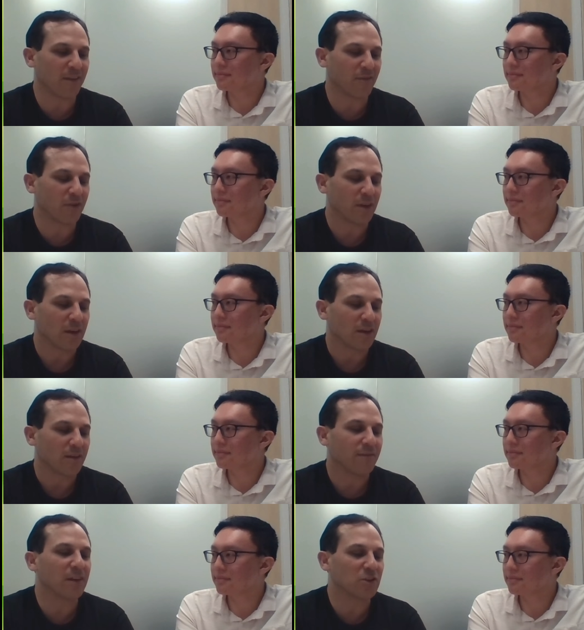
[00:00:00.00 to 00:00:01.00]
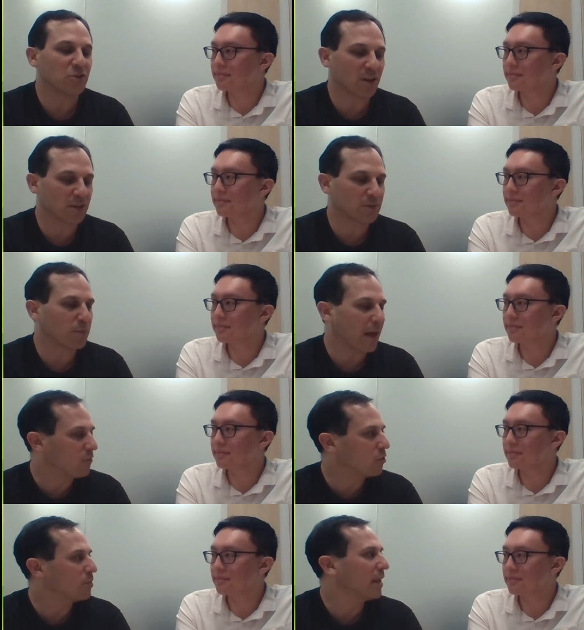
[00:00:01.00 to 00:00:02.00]
Speaker 1: if FintruX's
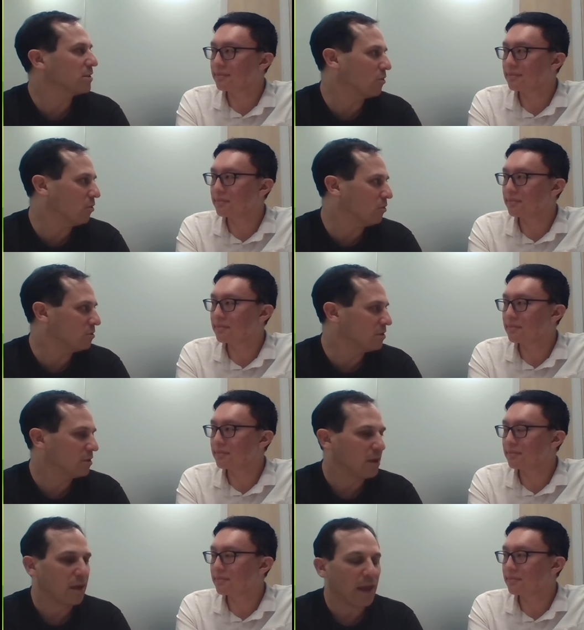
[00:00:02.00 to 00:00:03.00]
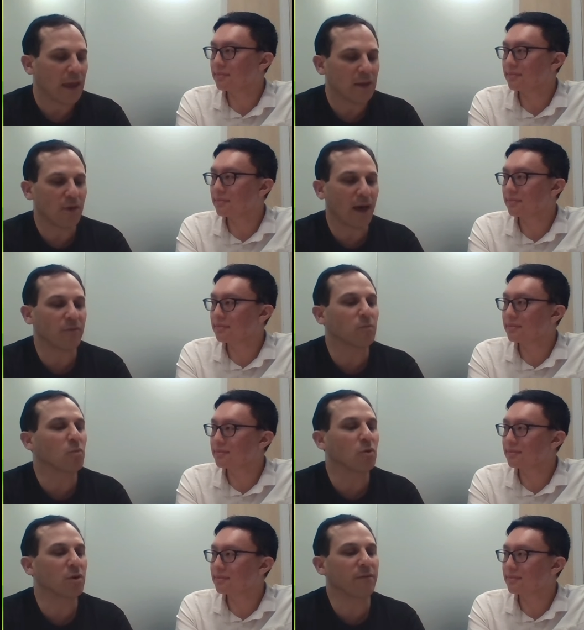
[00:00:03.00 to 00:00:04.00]
platform takes hold and you have a
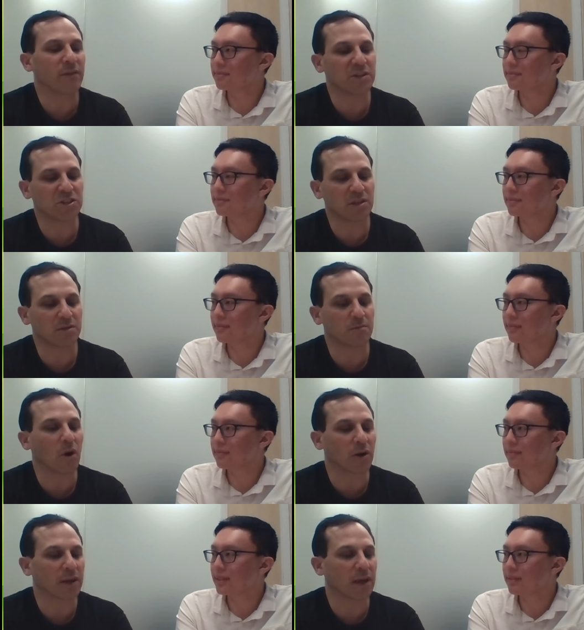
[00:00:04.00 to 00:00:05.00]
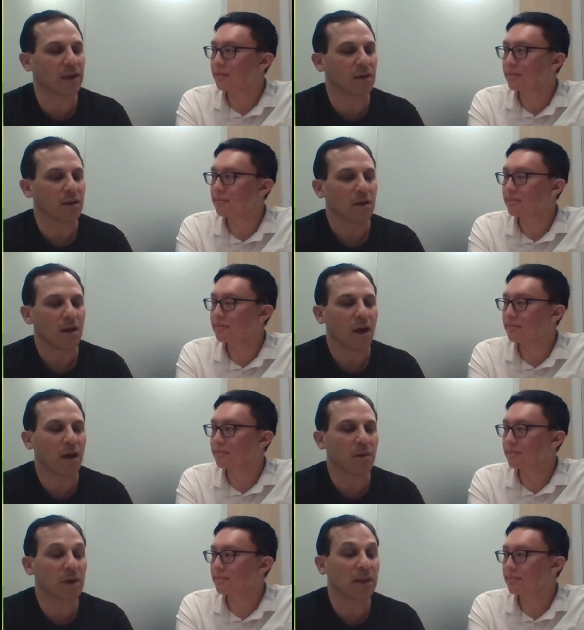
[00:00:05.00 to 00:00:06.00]
more efficient market
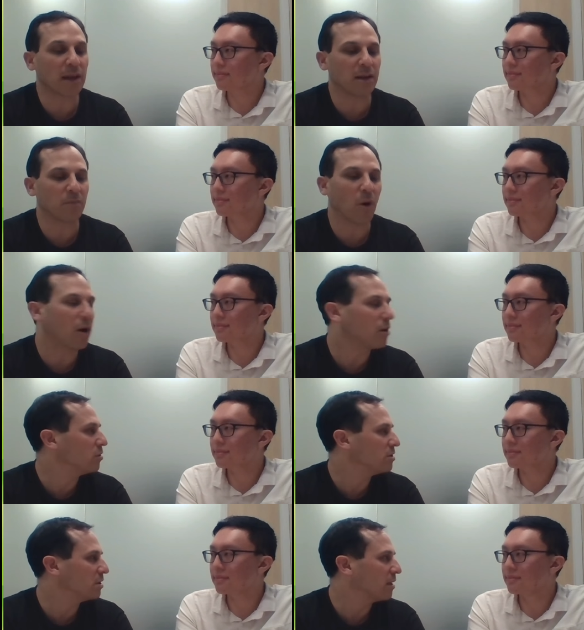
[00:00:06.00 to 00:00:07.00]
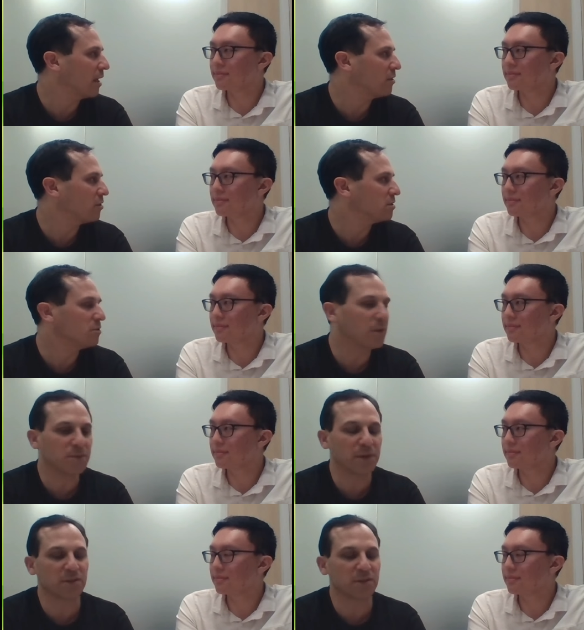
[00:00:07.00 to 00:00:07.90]
um, connecting borrowers and lenders. There must be